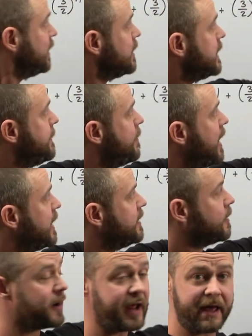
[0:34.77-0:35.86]
And keep in mind
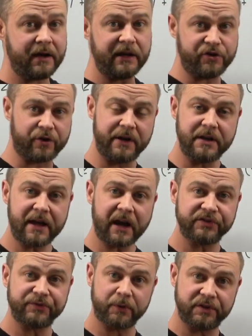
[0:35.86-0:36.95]
here, n is your
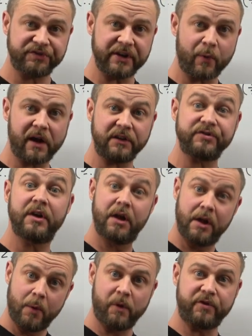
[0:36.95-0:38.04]
index for the sequence,
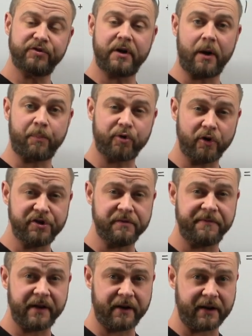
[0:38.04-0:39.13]
which is going to approach
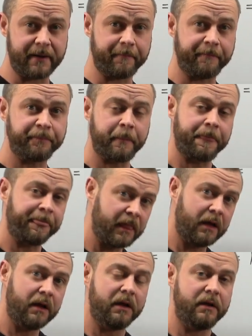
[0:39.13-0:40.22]
infinity.
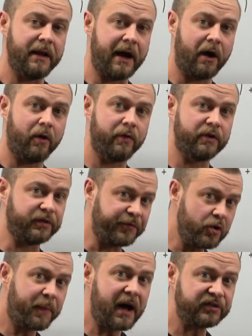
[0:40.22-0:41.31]
Now, there's a
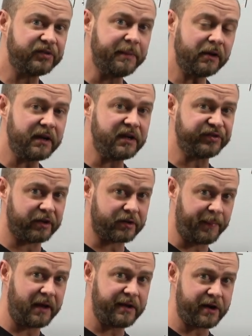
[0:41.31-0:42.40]
few possibilities here
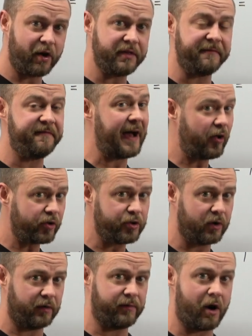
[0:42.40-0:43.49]
depending on the
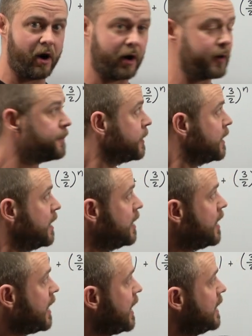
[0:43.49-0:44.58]
value of r.
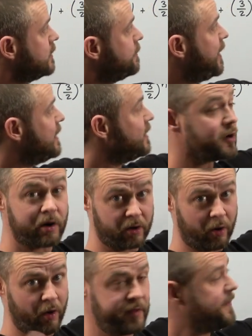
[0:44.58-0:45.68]
And depending
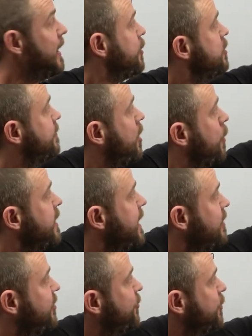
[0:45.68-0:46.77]
on the value of r, we
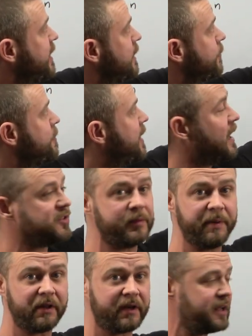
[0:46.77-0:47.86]
get three different
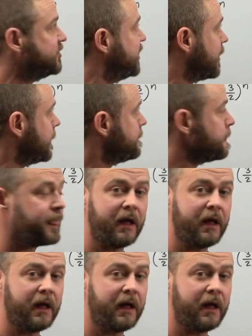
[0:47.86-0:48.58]
possibilities here.